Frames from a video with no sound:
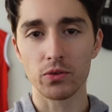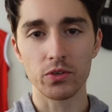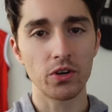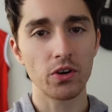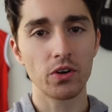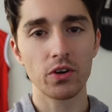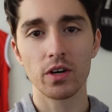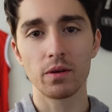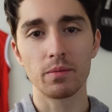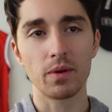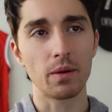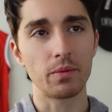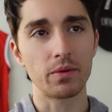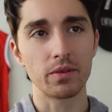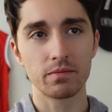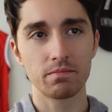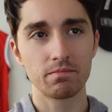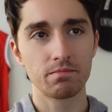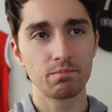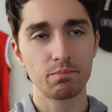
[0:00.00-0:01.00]
You're not going to be able to
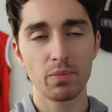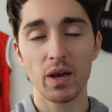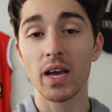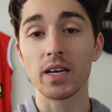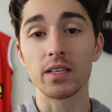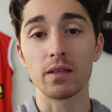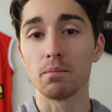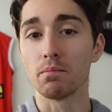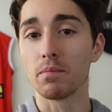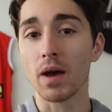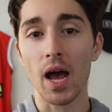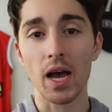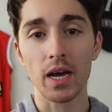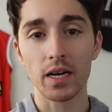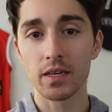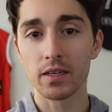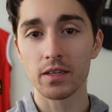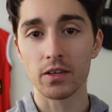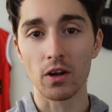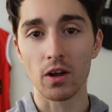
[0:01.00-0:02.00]
peg them
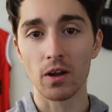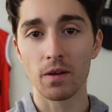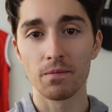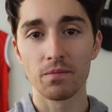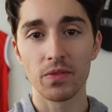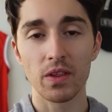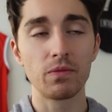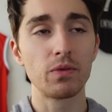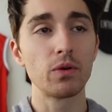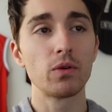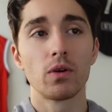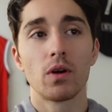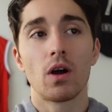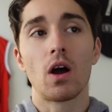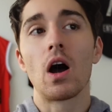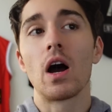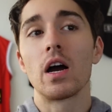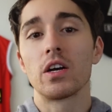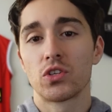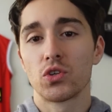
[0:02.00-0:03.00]
back. If we were a
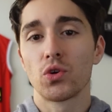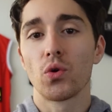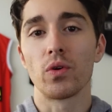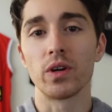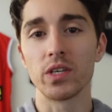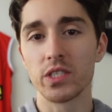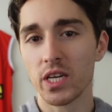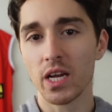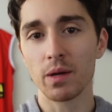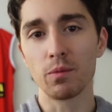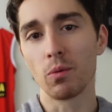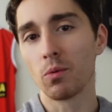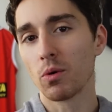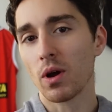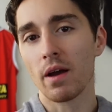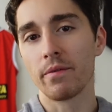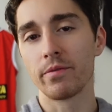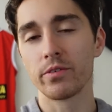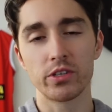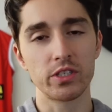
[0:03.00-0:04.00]
high scoring team and we're
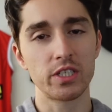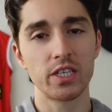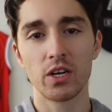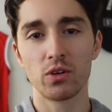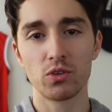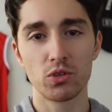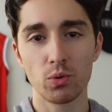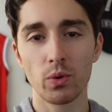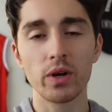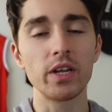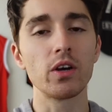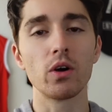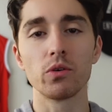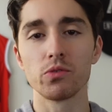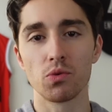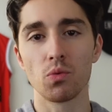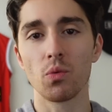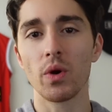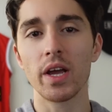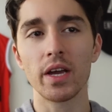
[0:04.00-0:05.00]
averaging 20
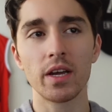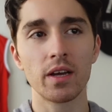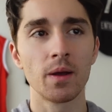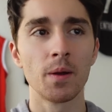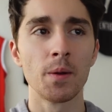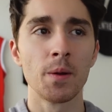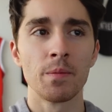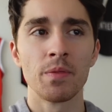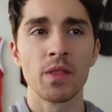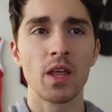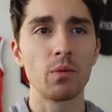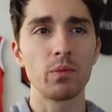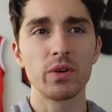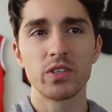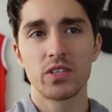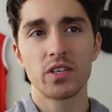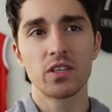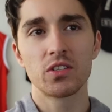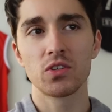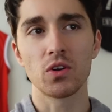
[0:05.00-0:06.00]
goals a week and we're
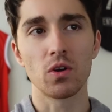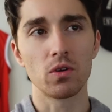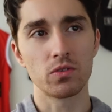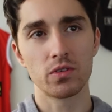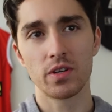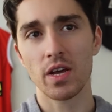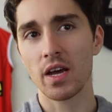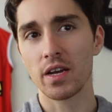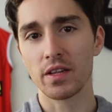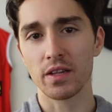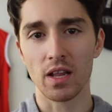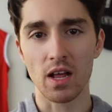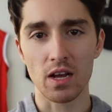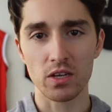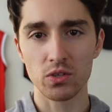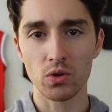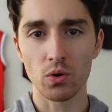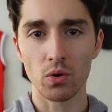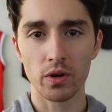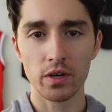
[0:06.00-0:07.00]
6 goals down in the
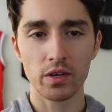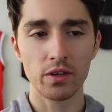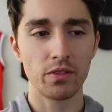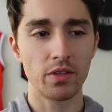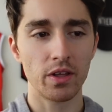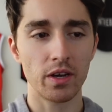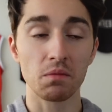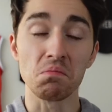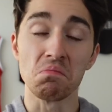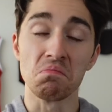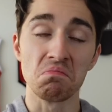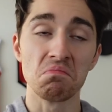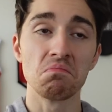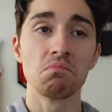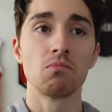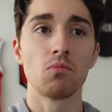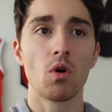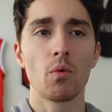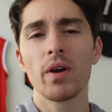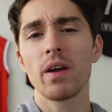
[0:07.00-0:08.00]
last quarter, you think,
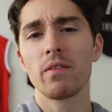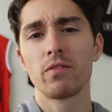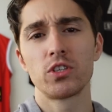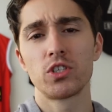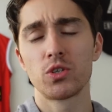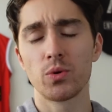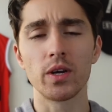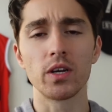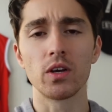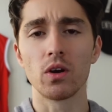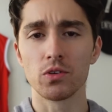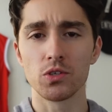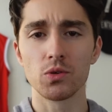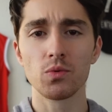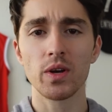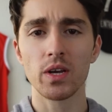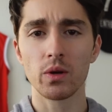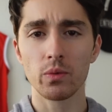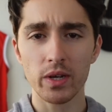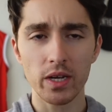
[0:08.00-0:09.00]
well, we average 20 goals a
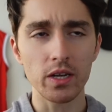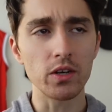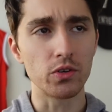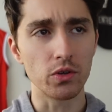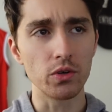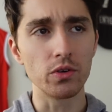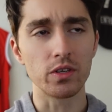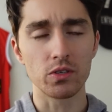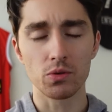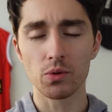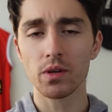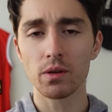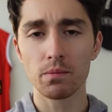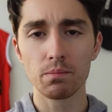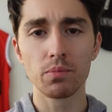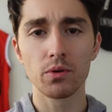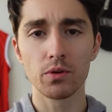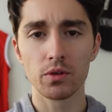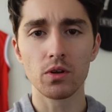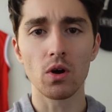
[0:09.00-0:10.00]
week. We can do this. We can
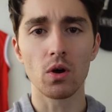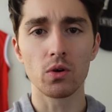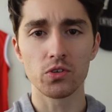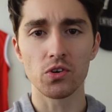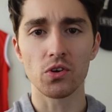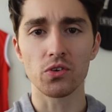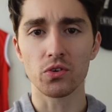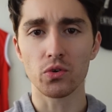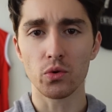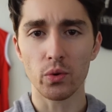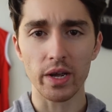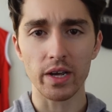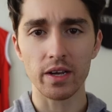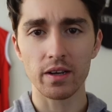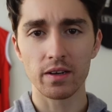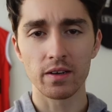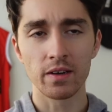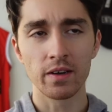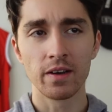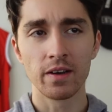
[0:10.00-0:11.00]
put goals on quick.